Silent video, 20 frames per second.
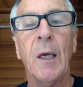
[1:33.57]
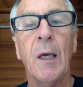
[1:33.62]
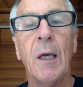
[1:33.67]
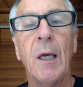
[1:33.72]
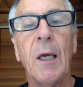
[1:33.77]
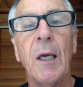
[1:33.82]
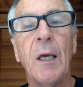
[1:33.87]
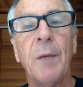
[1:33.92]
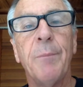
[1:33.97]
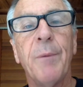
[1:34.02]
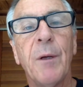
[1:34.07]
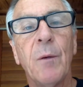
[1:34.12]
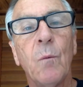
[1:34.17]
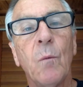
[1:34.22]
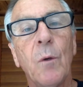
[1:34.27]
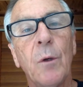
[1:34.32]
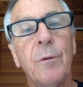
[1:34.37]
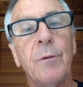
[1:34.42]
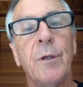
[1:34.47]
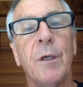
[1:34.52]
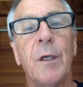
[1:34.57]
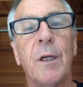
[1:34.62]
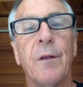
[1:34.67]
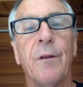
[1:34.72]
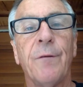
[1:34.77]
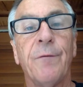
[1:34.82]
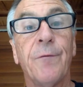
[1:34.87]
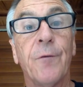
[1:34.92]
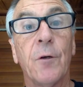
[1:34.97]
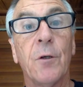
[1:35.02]
He had been wounded in
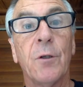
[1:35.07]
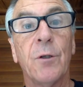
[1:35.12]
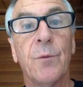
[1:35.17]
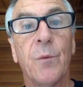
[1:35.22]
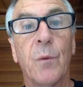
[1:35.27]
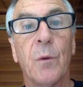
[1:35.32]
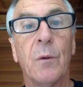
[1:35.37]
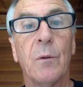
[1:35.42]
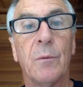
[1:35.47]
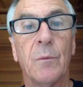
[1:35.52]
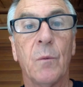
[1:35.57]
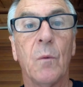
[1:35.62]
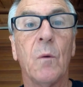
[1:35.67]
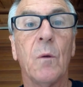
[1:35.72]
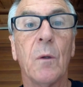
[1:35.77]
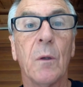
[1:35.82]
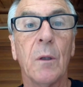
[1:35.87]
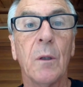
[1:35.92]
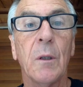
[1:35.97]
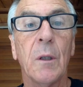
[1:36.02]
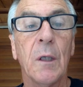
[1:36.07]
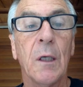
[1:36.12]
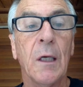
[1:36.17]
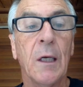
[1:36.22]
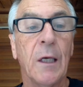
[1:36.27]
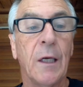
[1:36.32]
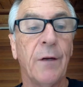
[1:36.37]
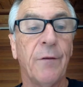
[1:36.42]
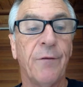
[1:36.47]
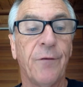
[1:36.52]
the First World War
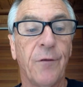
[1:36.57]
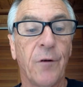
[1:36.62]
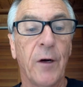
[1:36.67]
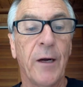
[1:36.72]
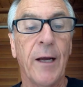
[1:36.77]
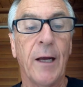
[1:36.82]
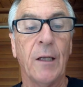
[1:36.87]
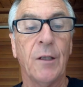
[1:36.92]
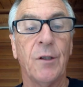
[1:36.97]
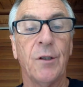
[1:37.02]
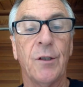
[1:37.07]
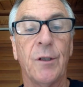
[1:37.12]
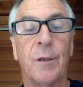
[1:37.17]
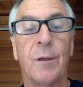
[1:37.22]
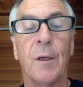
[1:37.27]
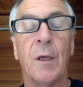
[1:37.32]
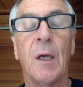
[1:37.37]
in France.